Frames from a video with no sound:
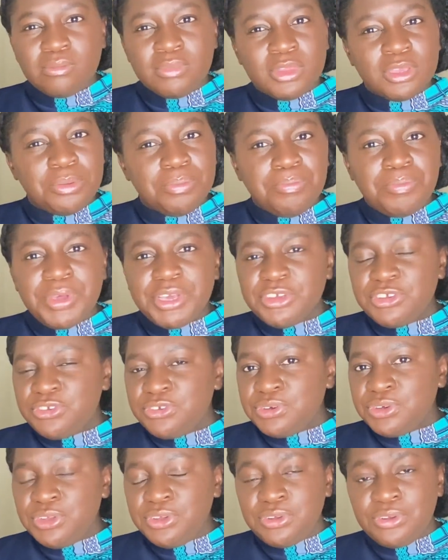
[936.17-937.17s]
make sure
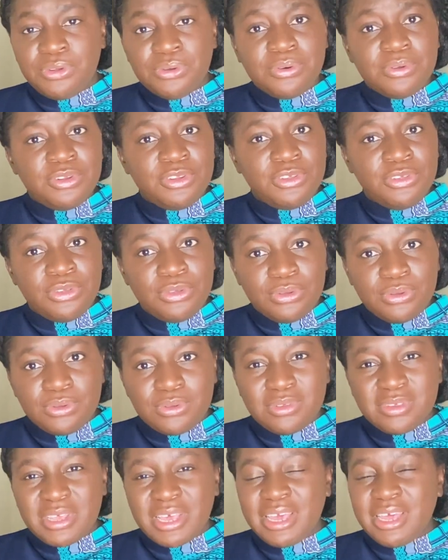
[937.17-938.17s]
you don't
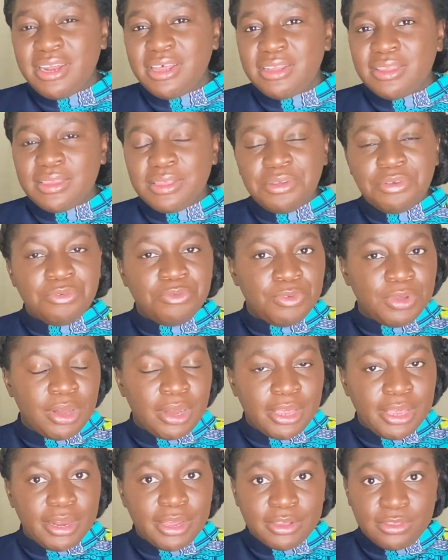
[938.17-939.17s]
use anything
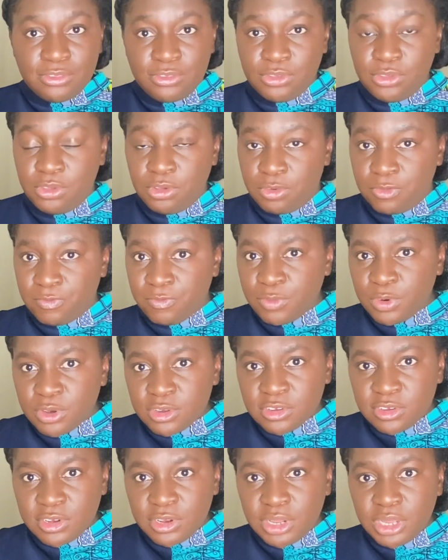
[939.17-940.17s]
related to your
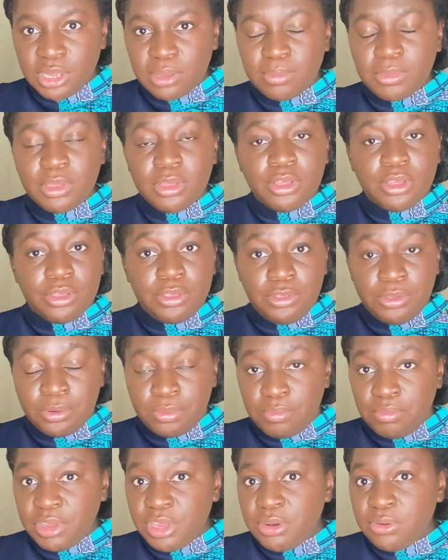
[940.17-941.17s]
first name, your
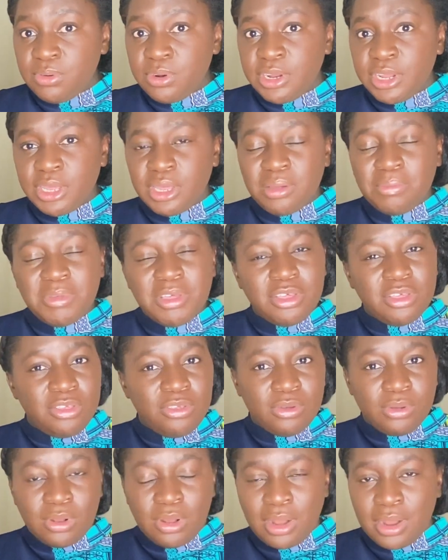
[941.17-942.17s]
middle name,
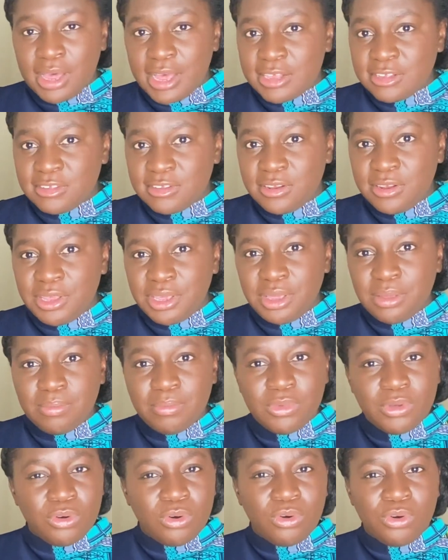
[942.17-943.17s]
your last name,
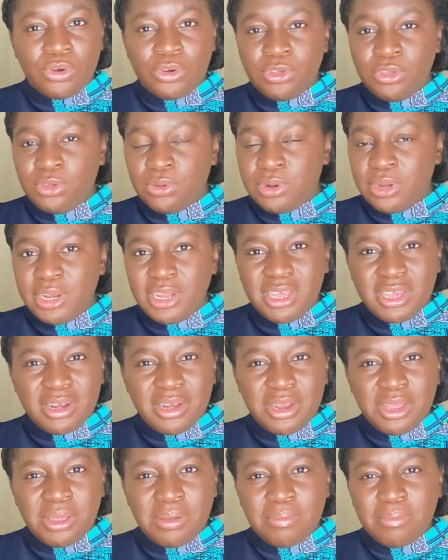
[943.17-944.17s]
or your
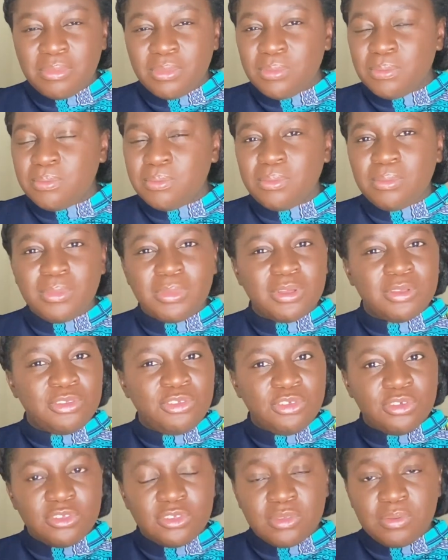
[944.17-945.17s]
nickname.
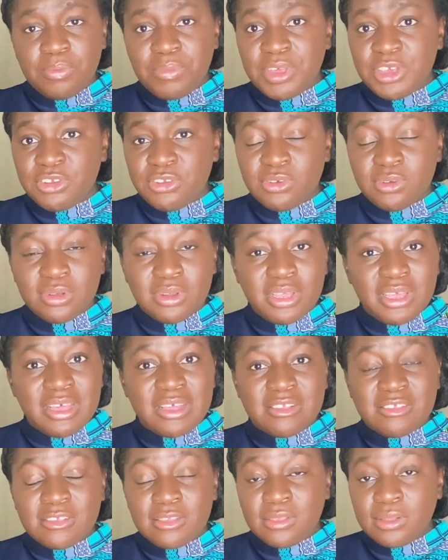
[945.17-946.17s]
Just make sure
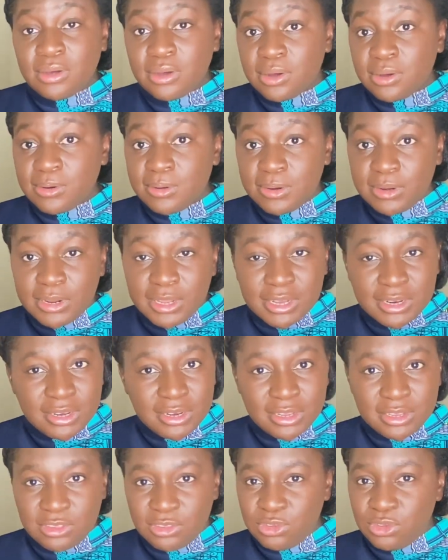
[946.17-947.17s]
it's not
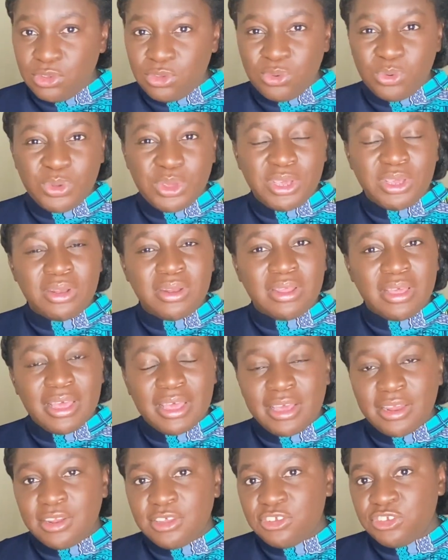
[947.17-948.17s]
connected to you in
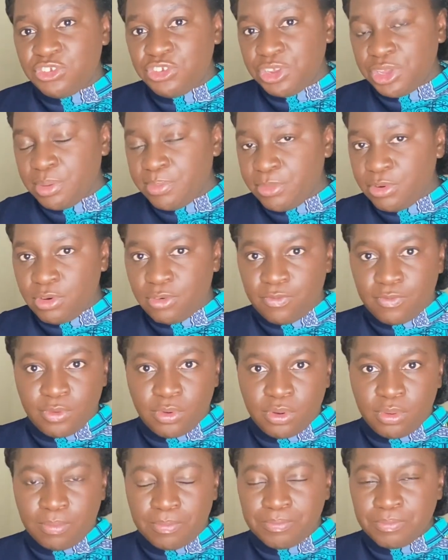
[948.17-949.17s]
any shape or
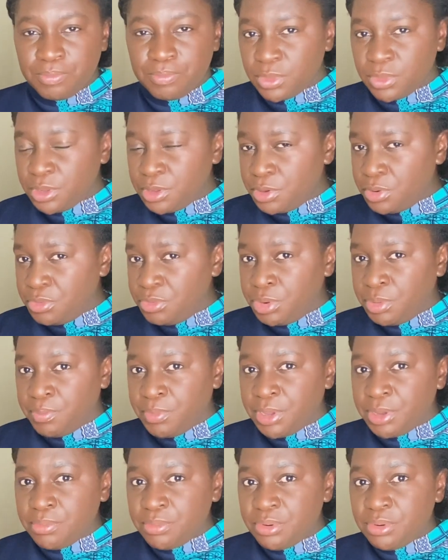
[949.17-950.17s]
form.
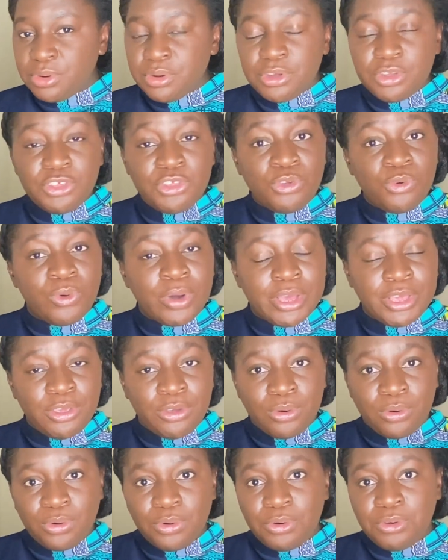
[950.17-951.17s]
Remember, you are
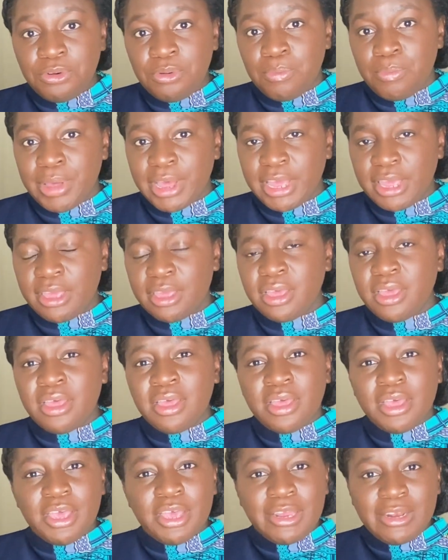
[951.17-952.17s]
your own bank
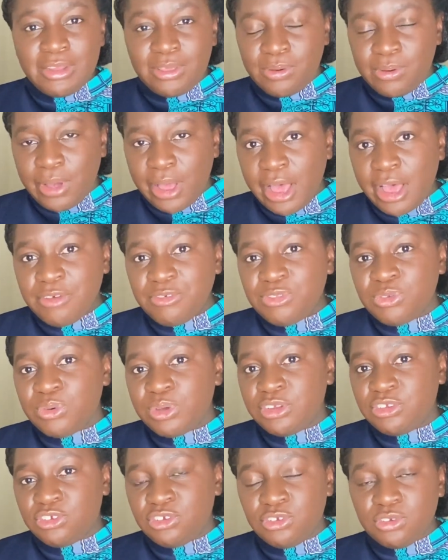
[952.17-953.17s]
and you have to
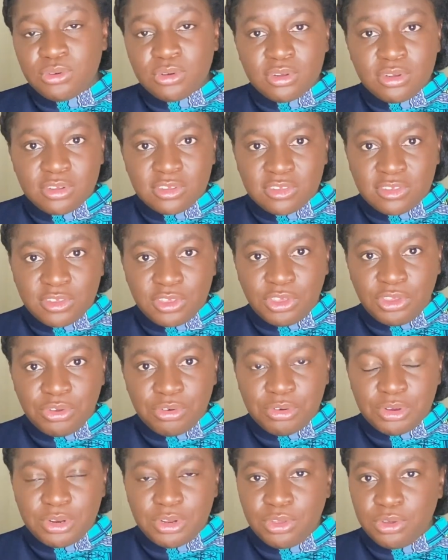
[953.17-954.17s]
ensure the
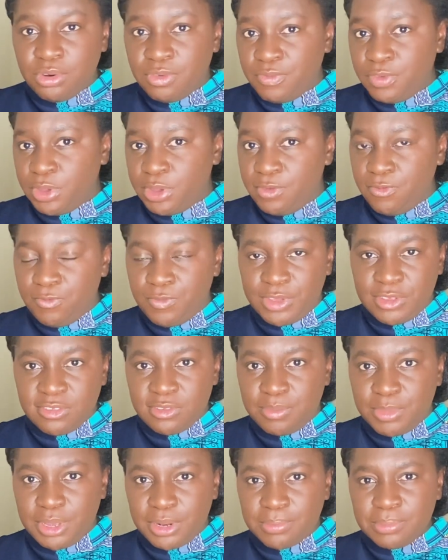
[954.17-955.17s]
security of your
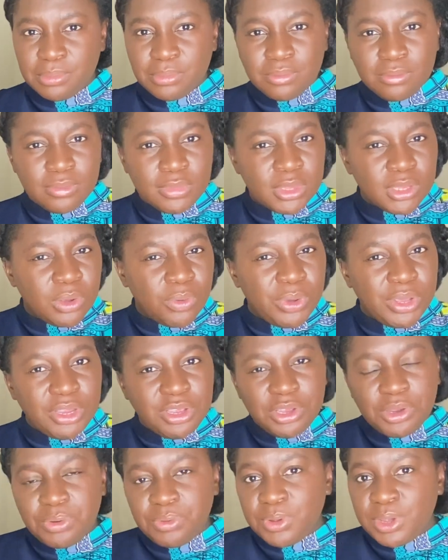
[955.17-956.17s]
investment. When
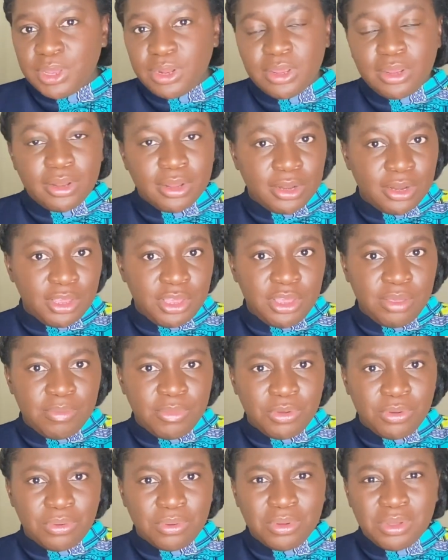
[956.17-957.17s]
creating an
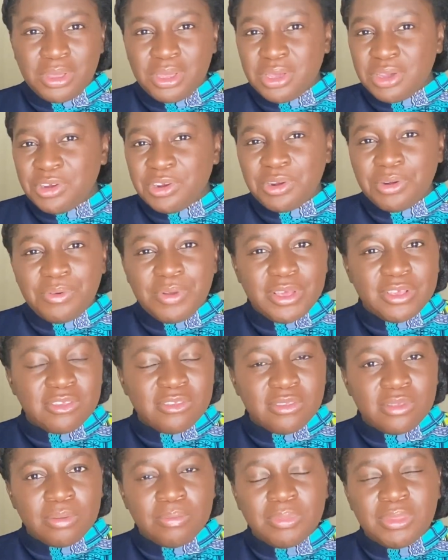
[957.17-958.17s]
email, create
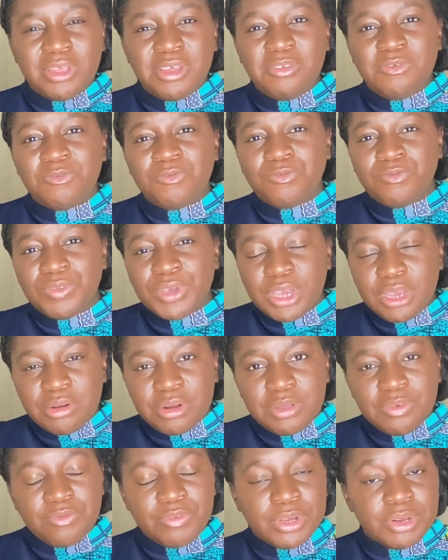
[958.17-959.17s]
something very,
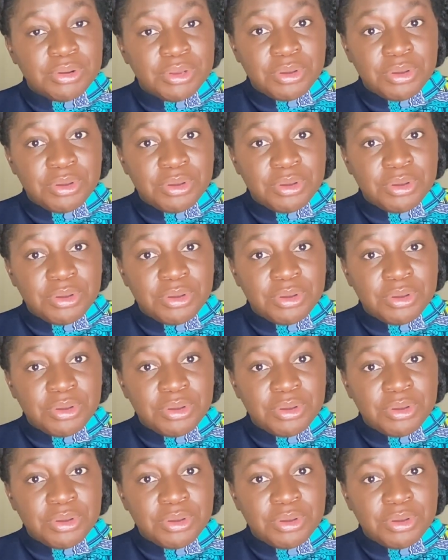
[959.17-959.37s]
very